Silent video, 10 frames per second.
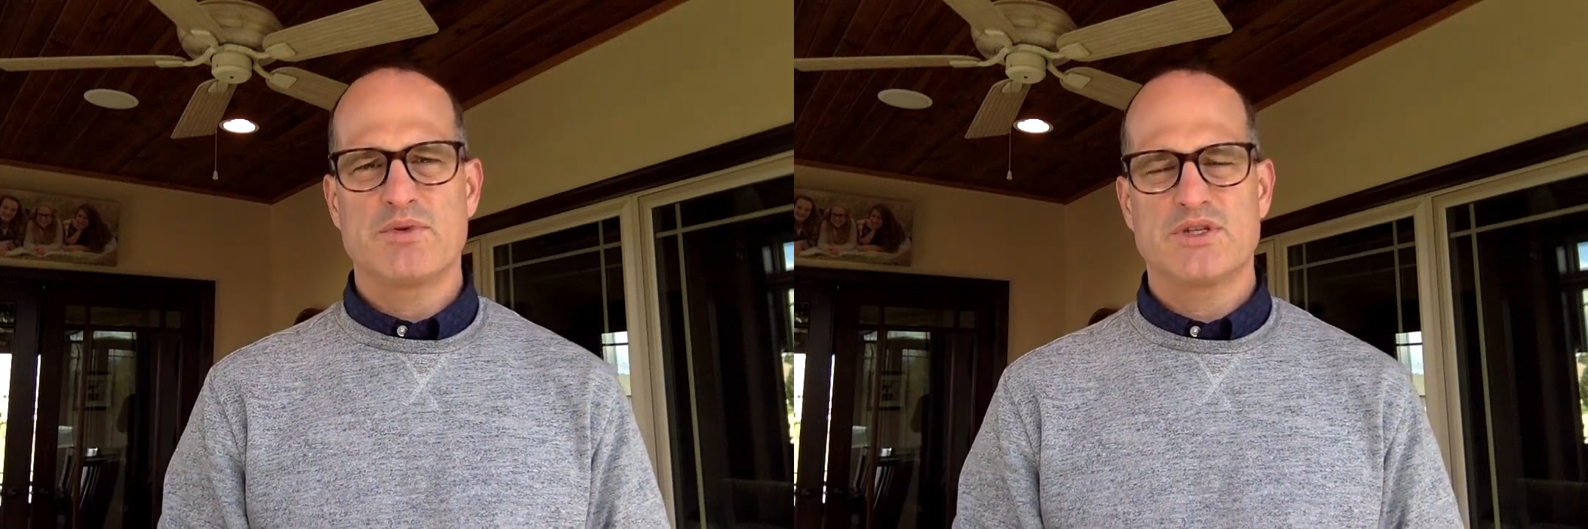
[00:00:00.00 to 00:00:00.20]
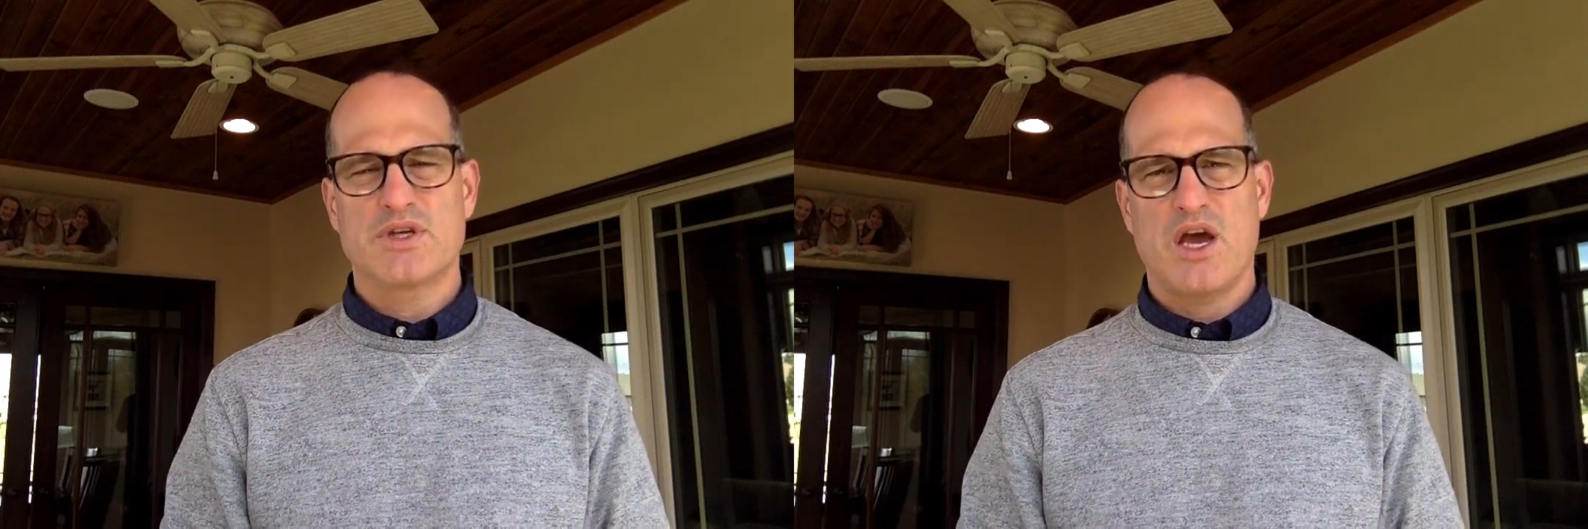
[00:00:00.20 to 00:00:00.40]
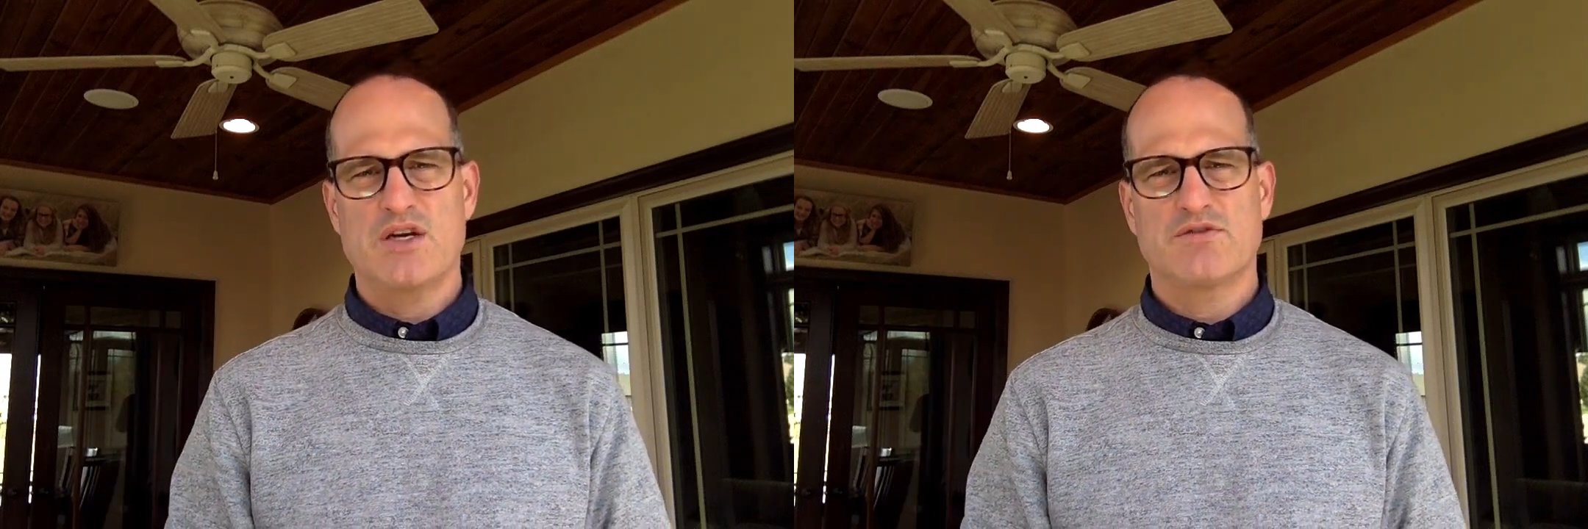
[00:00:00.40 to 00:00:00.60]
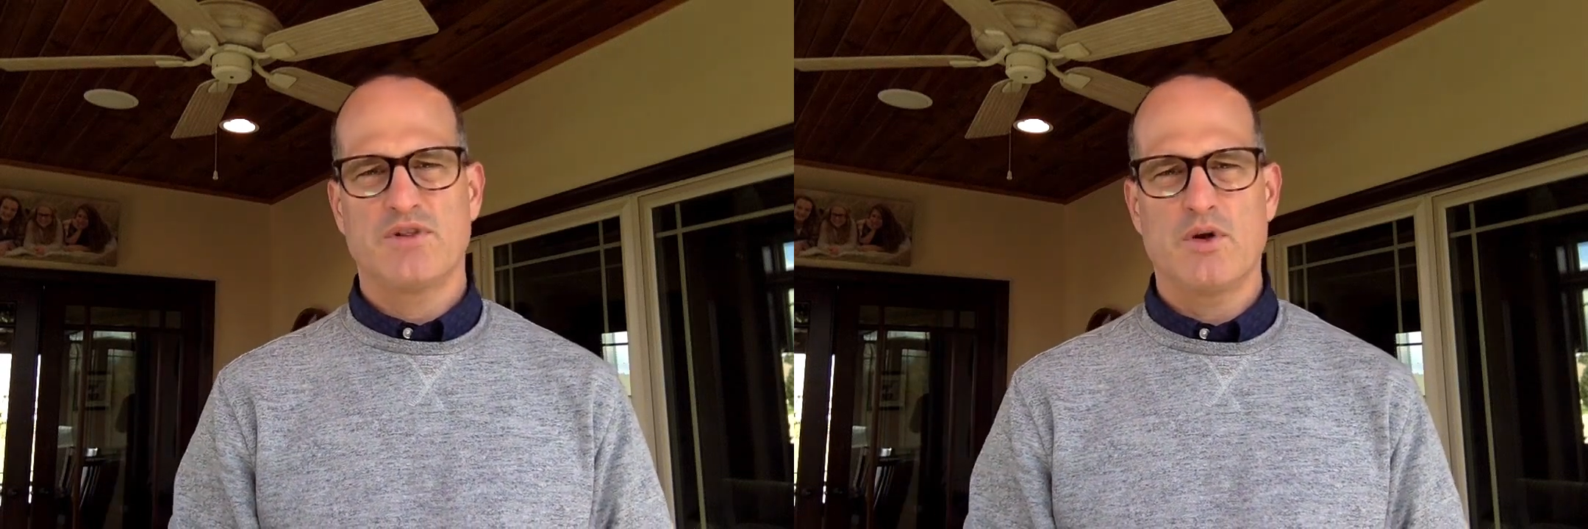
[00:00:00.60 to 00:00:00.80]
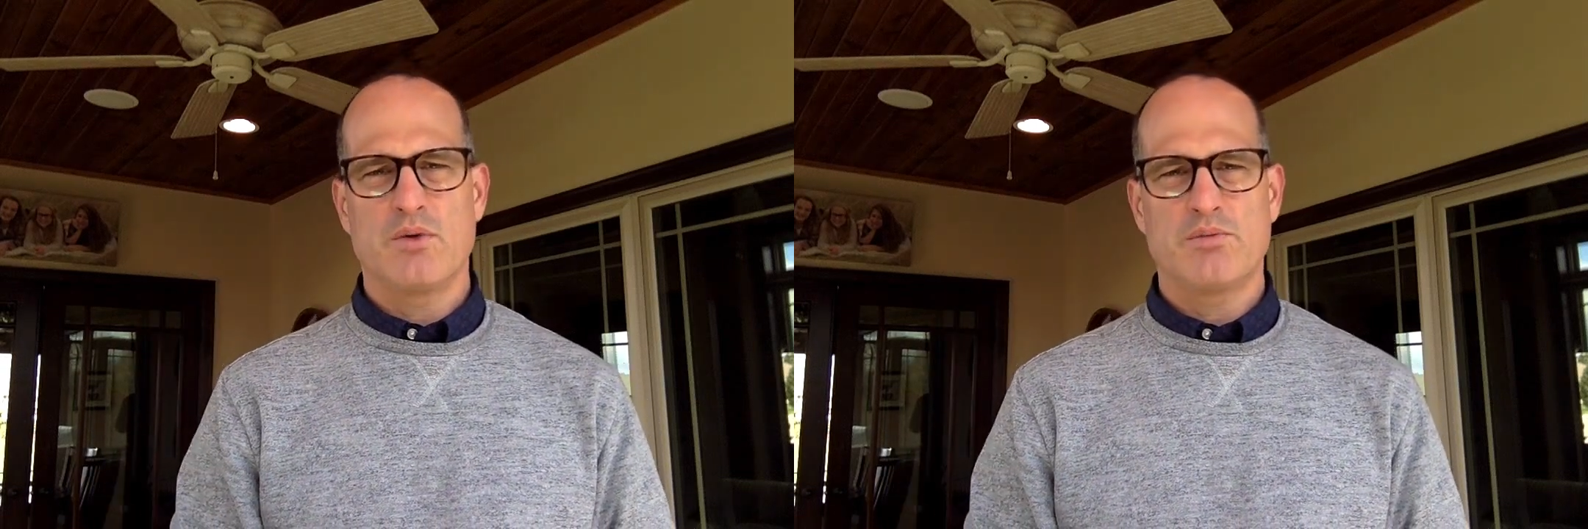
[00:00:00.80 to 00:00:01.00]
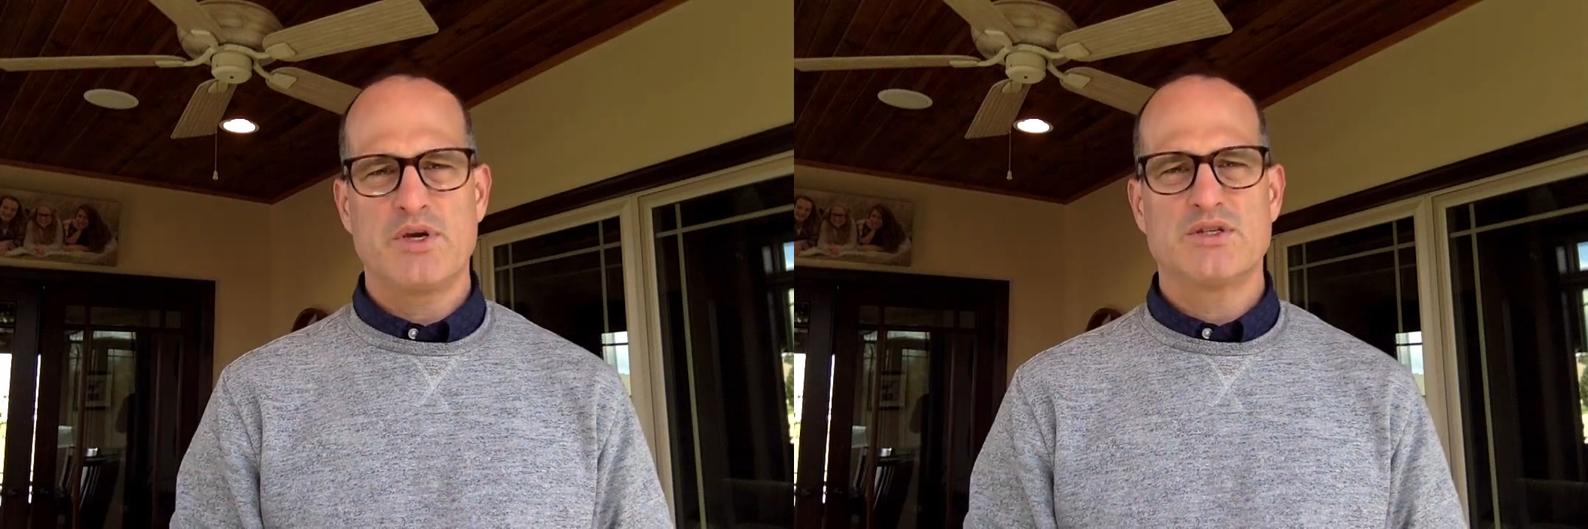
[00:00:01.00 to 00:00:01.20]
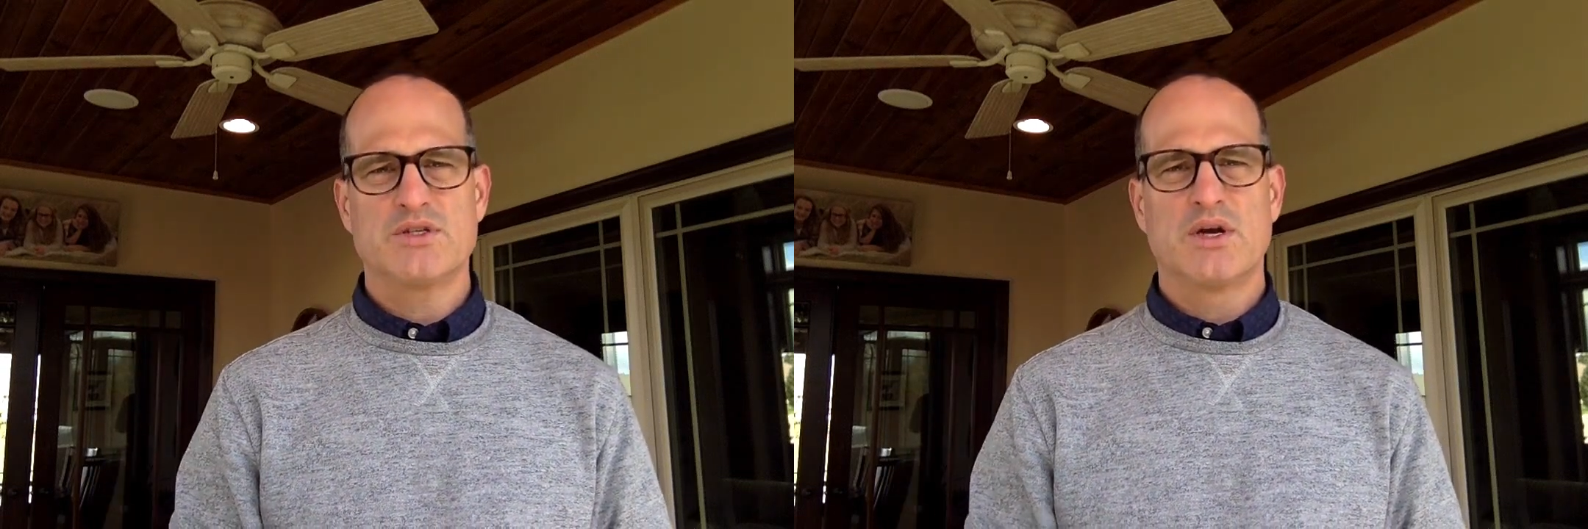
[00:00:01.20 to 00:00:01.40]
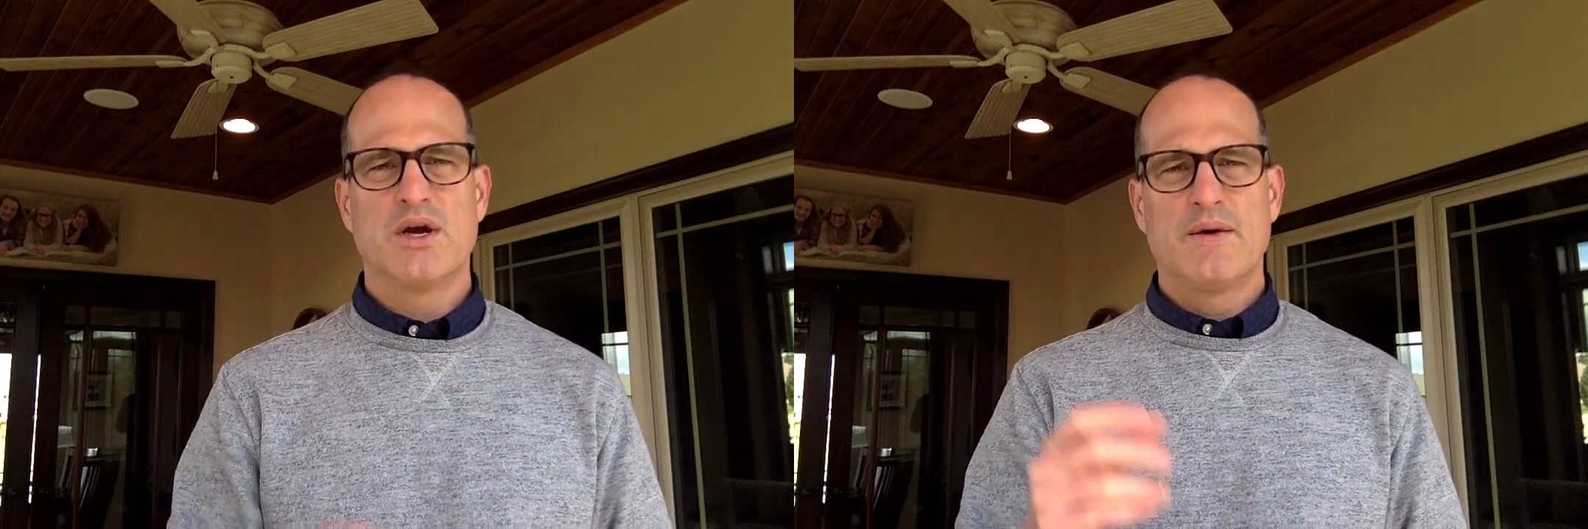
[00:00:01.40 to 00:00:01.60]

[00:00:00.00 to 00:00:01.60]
his cash flow piece,